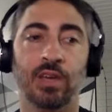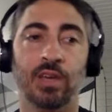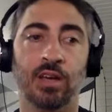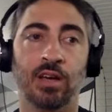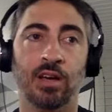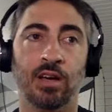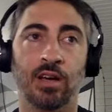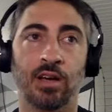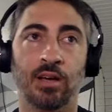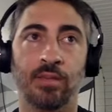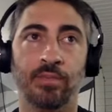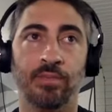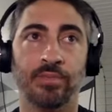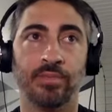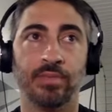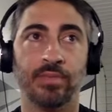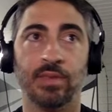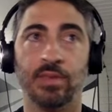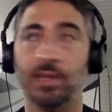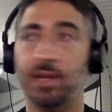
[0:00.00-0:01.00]
I'm
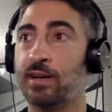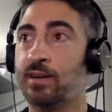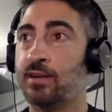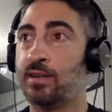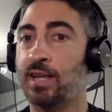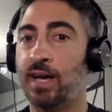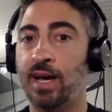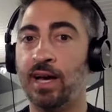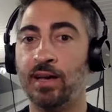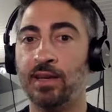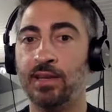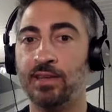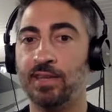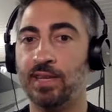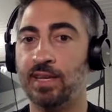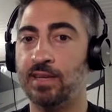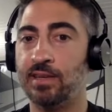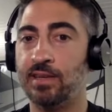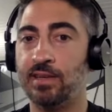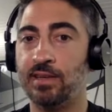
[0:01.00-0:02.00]
not gonna lie,
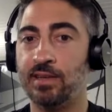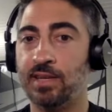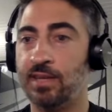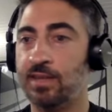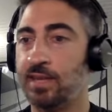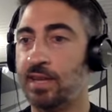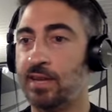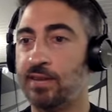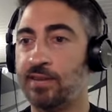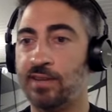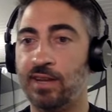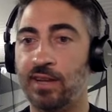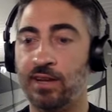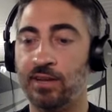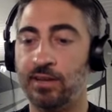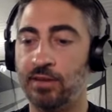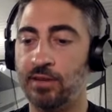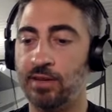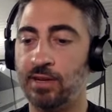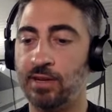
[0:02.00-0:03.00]

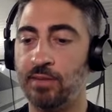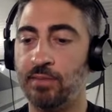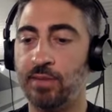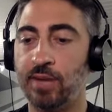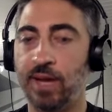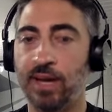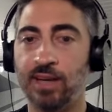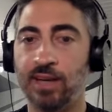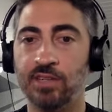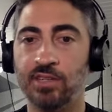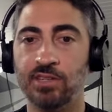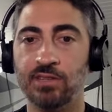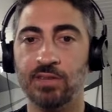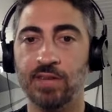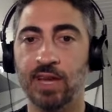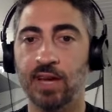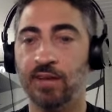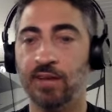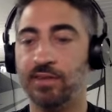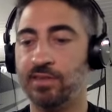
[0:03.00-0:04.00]
$10,000 bracket
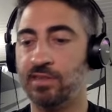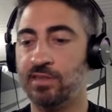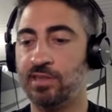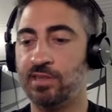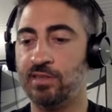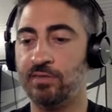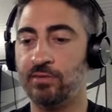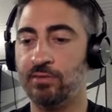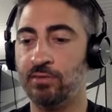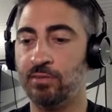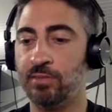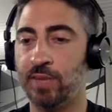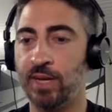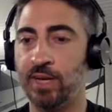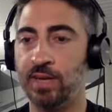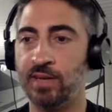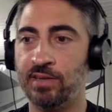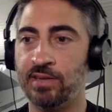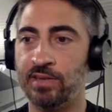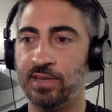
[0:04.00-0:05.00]
shootout, 64
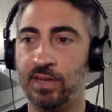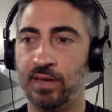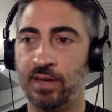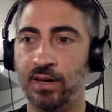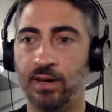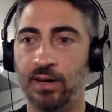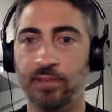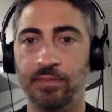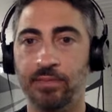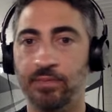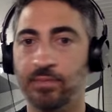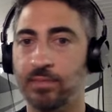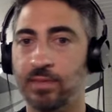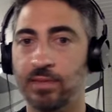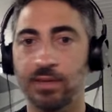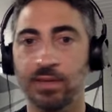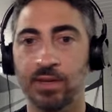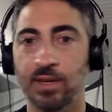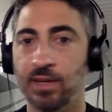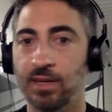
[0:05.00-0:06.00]
bikes.
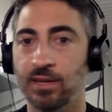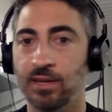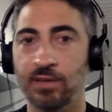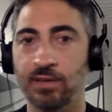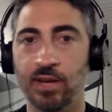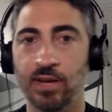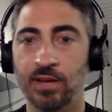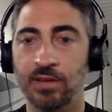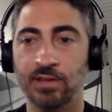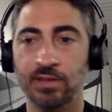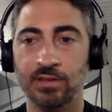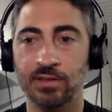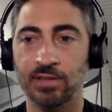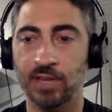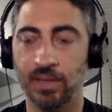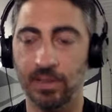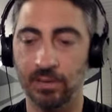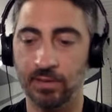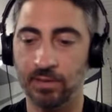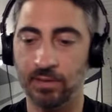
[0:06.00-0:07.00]
I was going to
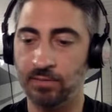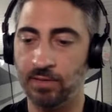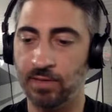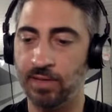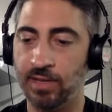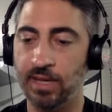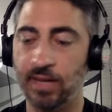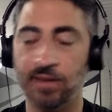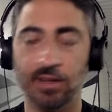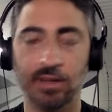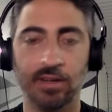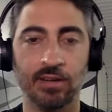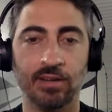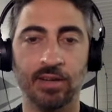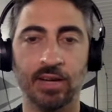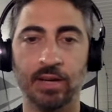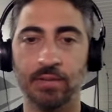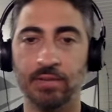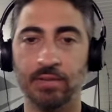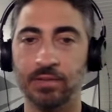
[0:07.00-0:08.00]
try to run down there and
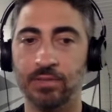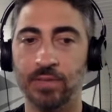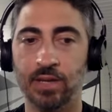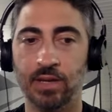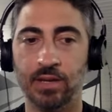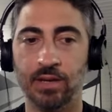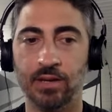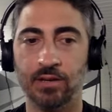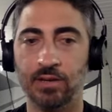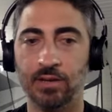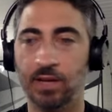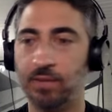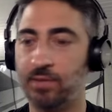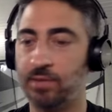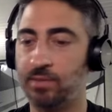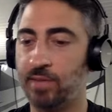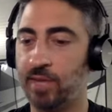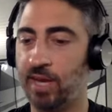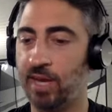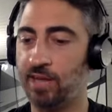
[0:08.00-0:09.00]
grab
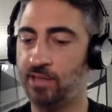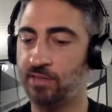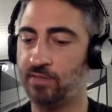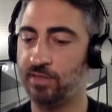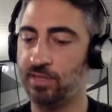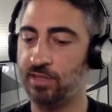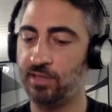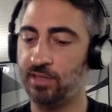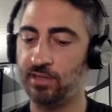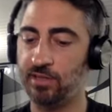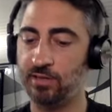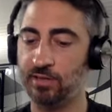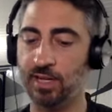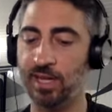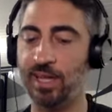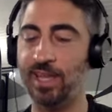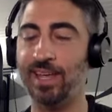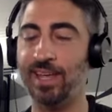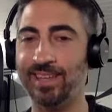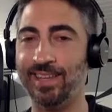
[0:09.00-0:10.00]
some cash if I could.
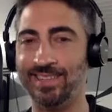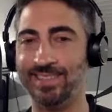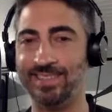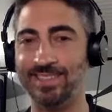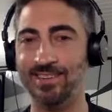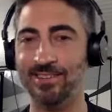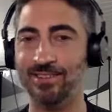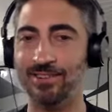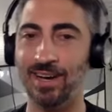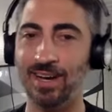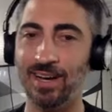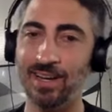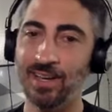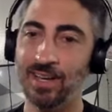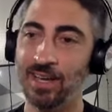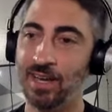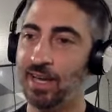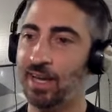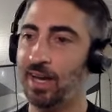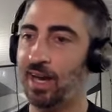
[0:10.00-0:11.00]
So
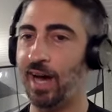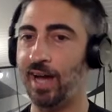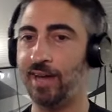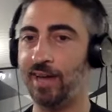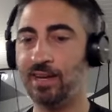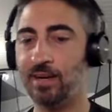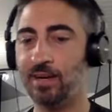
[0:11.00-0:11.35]
I